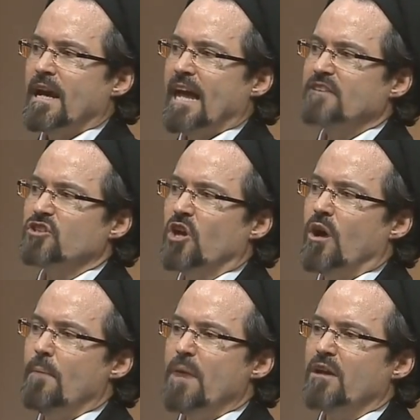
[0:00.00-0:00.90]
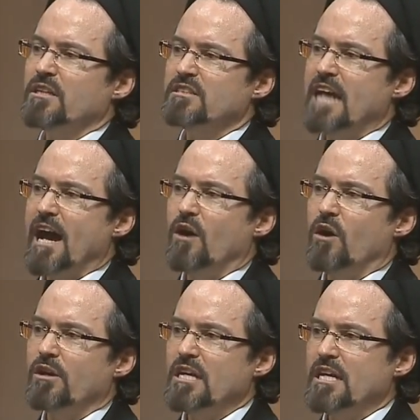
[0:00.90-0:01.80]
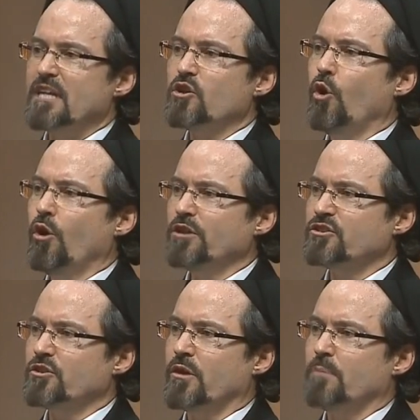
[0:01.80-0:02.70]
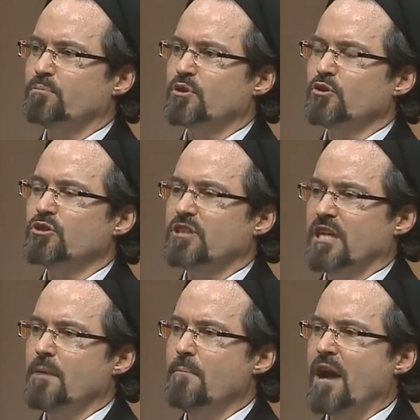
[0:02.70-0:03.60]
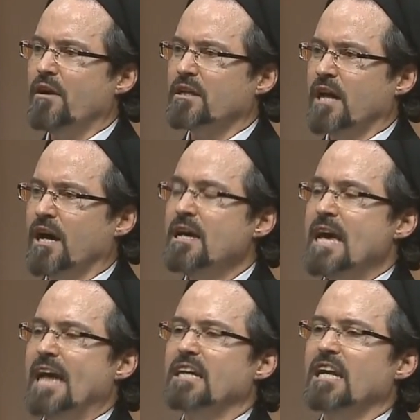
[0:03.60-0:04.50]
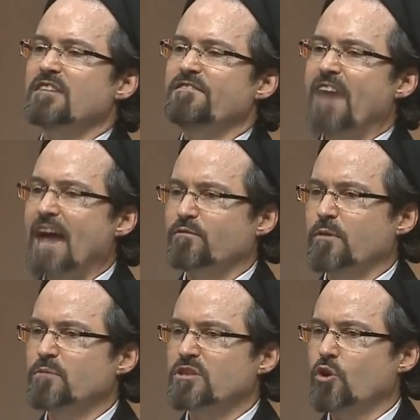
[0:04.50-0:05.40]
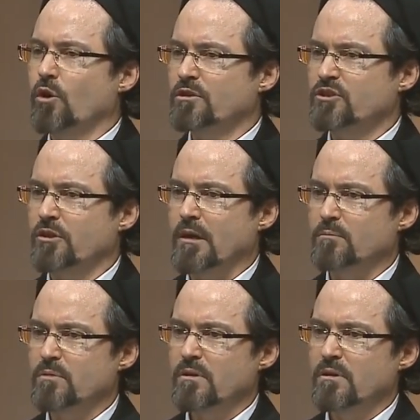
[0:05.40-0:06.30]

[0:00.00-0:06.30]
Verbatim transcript: And so Americans now are eating corn syrup produced in America and getting fat from this corn syrup.